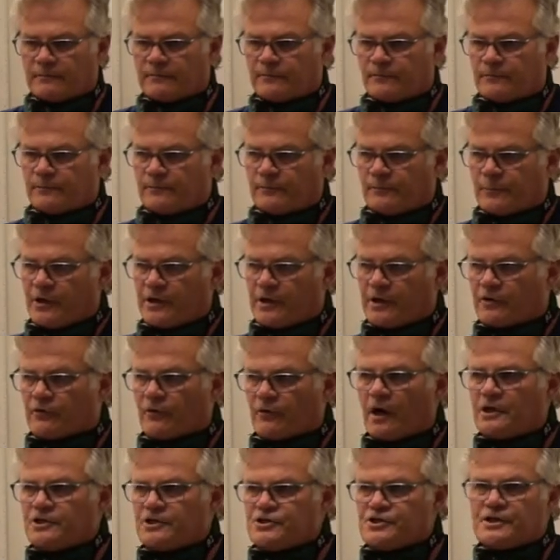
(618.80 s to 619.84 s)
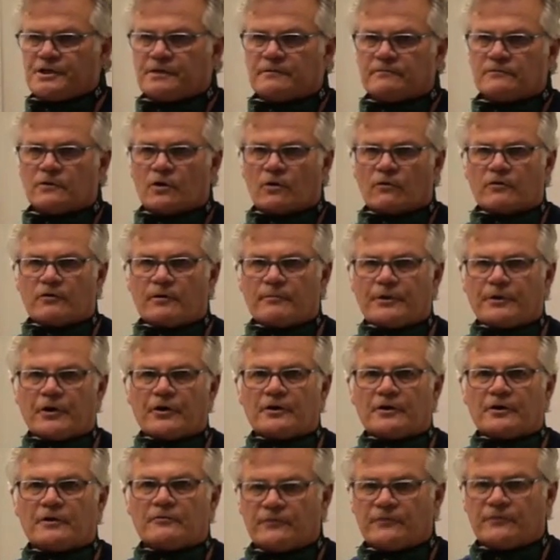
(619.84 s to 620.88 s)
pretty grungy over a period of
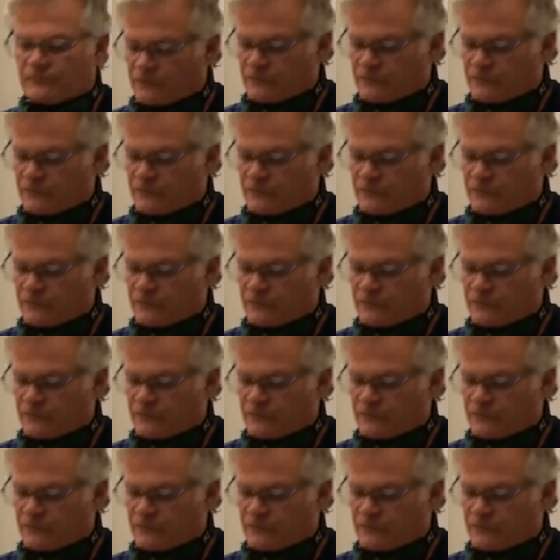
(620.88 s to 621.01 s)
15 to